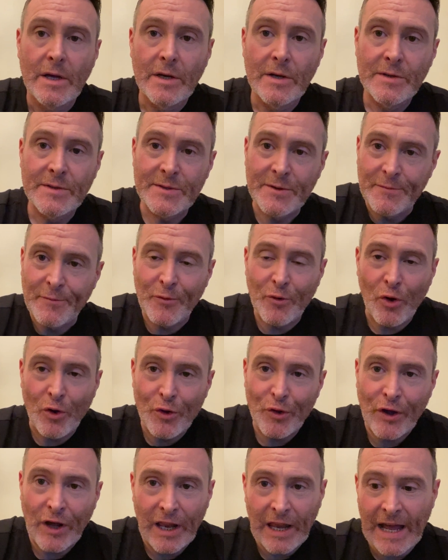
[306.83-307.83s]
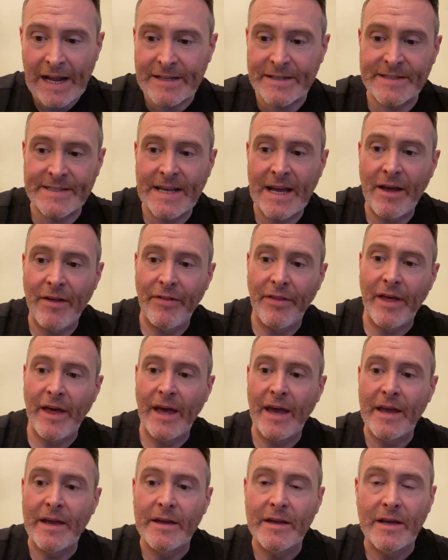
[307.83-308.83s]
So for all you collectors out
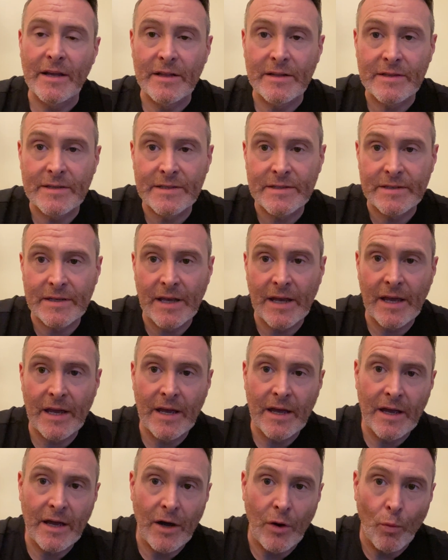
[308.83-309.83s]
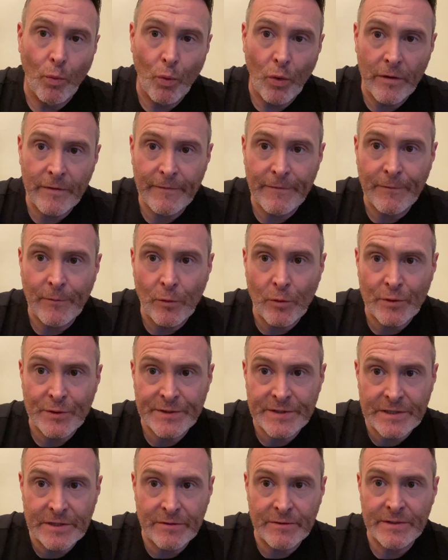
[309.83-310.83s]
there, it's a
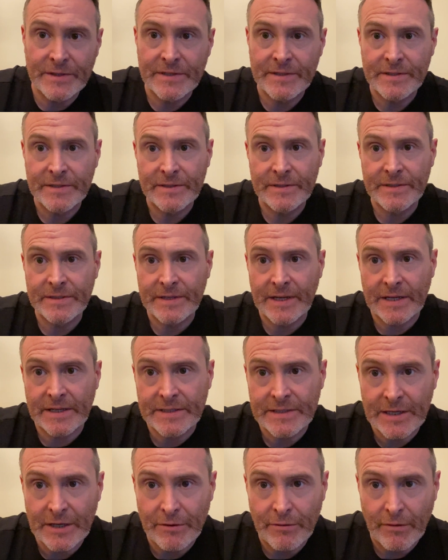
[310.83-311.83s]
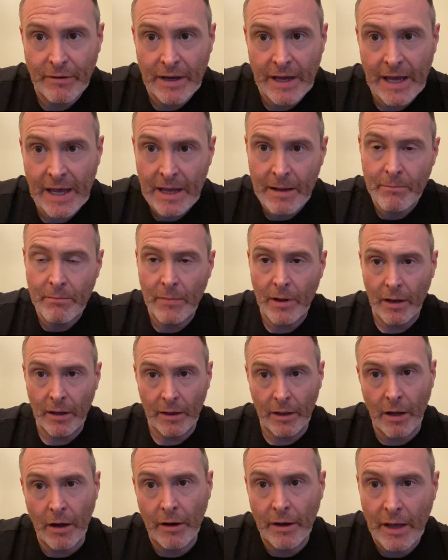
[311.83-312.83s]
14060M
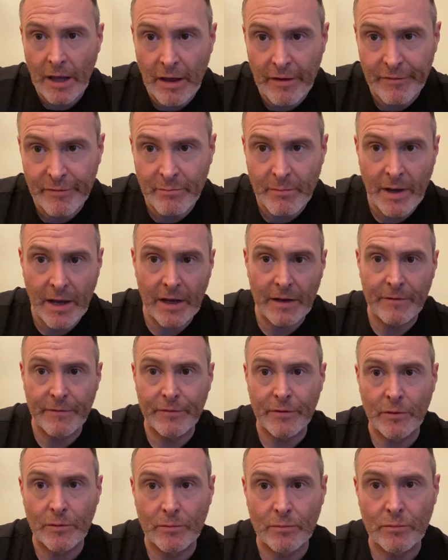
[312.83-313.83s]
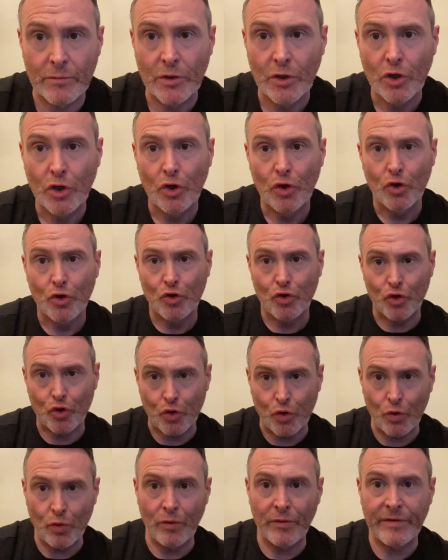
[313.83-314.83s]
long F made from
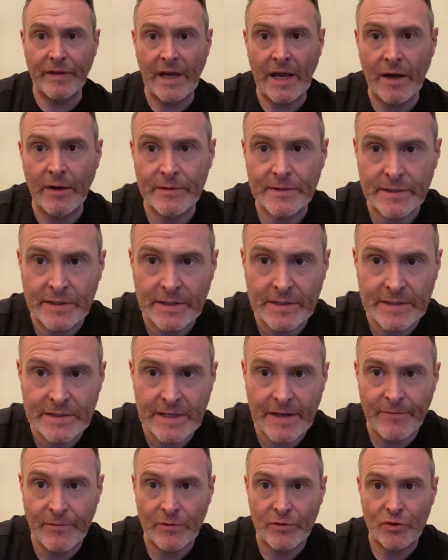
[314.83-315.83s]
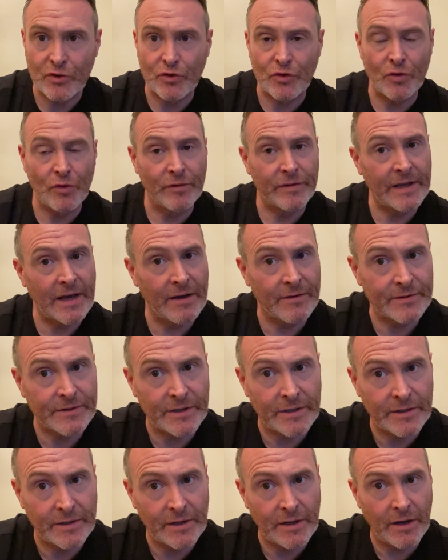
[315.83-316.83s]
2007 to
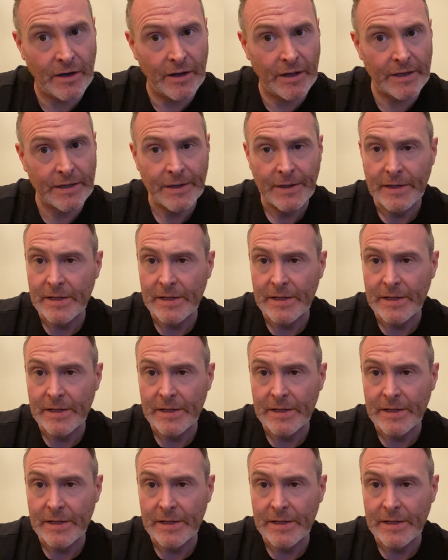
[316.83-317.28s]
2009.